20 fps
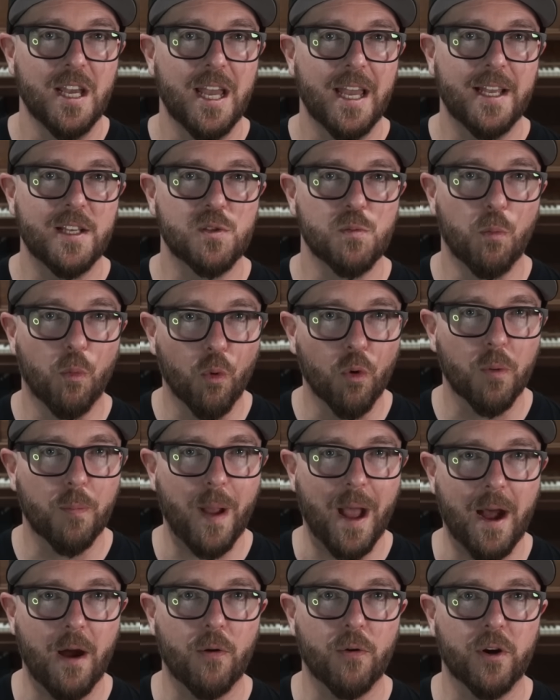is more
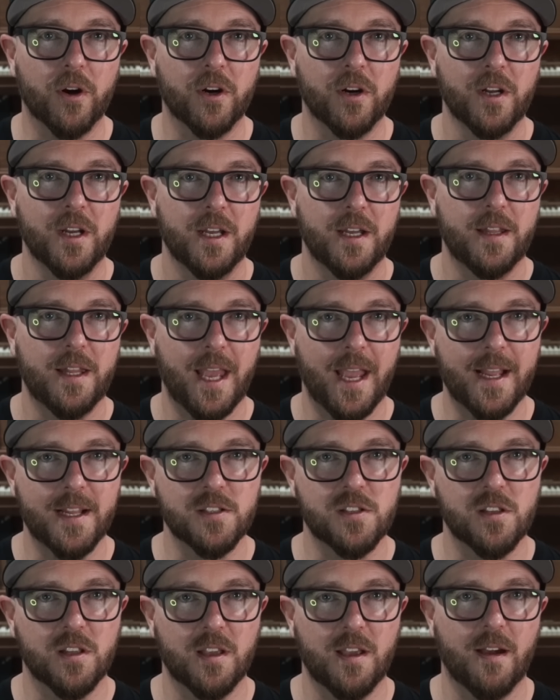power in the
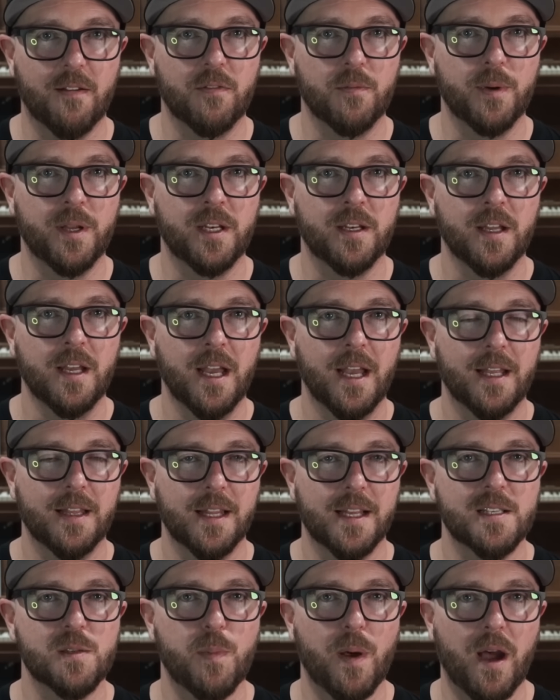hands of the government and
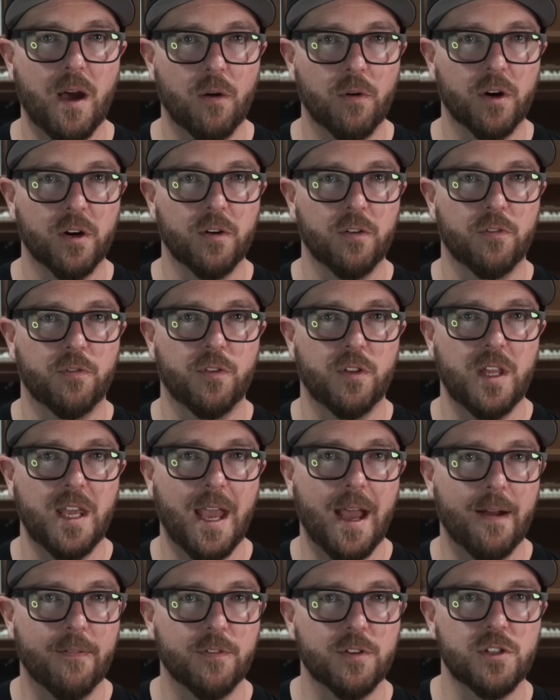less power for the
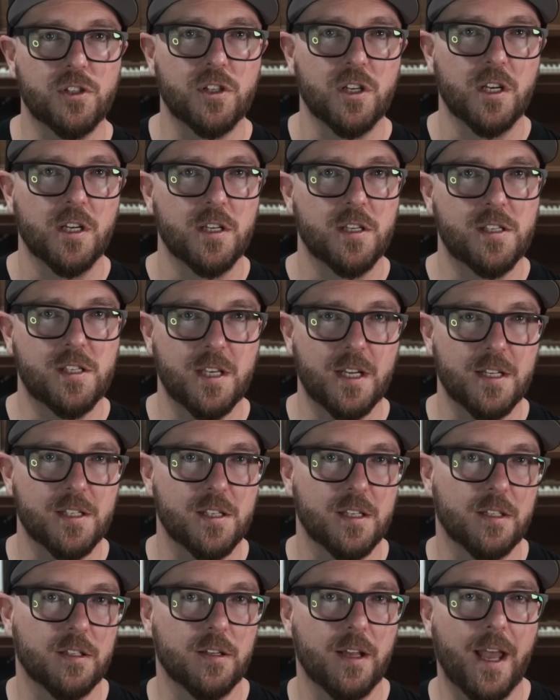average
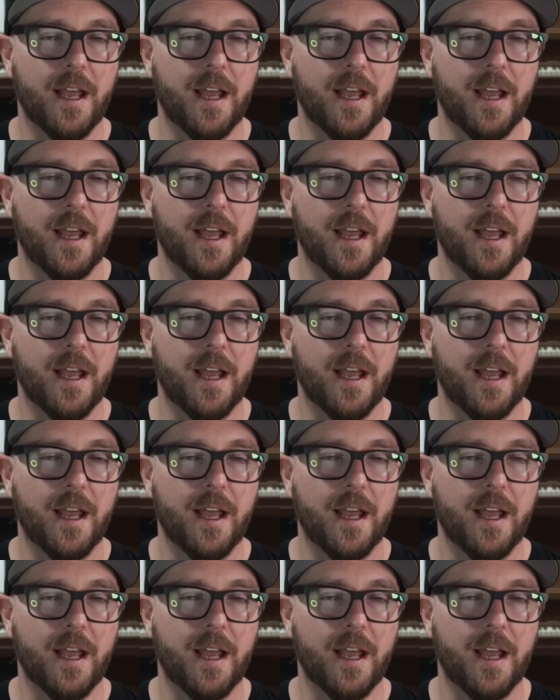citizen.